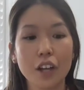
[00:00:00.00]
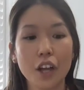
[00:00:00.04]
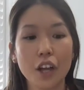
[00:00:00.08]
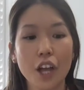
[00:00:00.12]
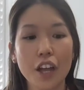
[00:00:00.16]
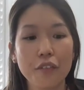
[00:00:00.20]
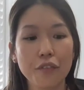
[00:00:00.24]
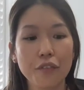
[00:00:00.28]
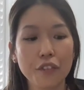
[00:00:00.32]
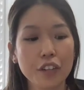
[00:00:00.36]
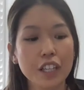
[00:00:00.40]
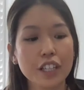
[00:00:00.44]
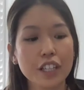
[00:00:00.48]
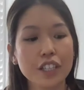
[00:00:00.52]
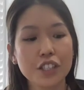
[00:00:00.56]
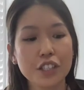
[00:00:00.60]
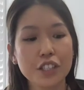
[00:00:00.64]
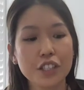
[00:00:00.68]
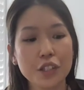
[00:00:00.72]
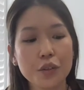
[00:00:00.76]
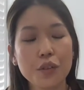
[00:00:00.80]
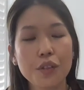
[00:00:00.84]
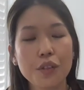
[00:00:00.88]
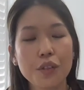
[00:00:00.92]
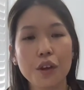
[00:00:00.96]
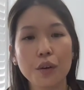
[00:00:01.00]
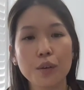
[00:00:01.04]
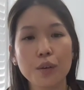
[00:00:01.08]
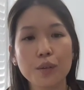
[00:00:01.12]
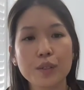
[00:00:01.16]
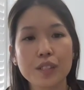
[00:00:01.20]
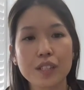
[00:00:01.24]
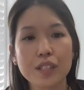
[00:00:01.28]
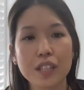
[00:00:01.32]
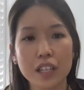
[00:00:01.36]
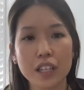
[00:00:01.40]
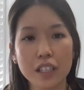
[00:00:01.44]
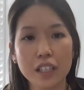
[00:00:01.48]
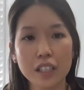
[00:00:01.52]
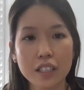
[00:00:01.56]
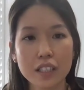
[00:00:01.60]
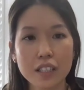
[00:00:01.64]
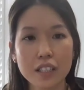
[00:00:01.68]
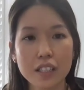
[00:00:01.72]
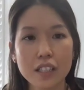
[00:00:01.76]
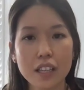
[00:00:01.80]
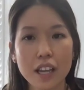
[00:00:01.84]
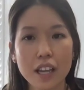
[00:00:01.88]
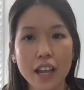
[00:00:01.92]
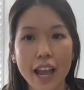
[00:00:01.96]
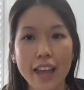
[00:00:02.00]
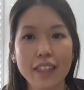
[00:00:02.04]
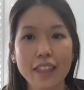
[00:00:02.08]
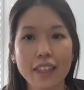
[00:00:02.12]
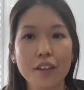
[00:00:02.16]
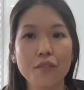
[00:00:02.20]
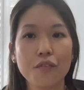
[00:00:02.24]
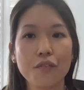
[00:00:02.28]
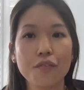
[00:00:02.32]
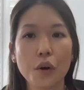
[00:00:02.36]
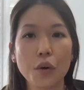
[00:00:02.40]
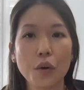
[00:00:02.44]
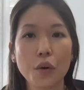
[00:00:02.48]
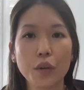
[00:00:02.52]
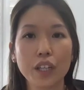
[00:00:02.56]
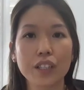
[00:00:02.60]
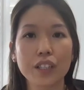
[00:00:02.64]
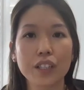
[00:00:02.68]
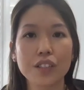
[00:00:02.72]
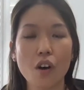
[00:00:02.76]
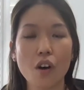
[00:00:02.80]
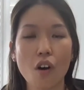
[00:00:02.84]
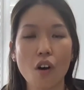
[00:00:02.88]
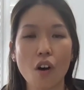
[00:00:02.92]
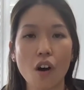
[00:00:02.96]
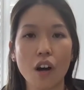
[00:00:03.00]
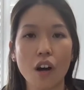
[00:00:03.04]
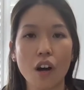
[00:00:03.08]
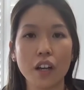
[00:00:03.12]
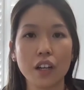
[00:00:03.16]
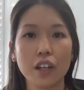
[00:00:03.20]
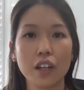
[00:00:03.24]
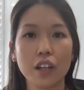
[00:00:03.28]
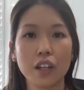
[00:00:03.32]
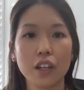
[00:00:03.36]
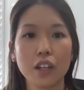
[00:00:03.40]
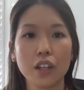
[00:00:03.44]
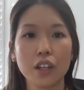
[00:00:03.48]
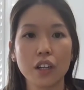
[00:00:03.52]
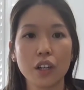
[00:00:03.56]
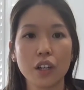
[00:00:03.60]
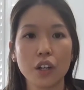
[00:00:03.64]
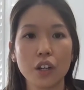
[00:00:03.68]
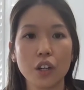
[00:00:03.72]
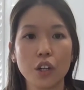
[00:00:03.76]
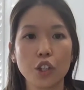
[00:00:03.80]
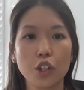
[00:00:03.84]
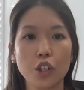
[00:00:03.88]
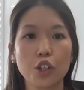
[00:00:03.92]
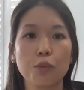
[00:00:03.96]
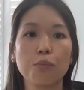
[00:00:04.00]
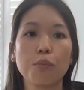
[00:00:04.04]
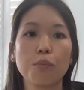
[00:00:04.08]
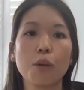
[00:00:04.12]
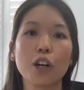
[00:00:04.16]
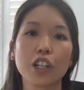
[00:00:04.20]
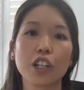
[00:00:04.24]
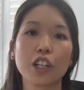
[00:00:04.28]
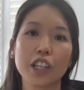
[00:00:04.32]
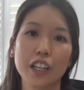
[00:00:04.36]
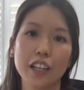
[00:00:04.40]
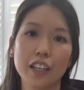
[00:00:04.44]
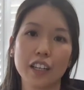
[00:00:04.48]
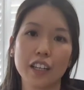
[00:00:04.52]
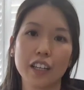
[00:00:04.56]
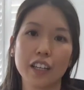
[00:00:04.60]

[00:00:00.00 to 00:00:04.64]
if you can do those things and then focus on your market,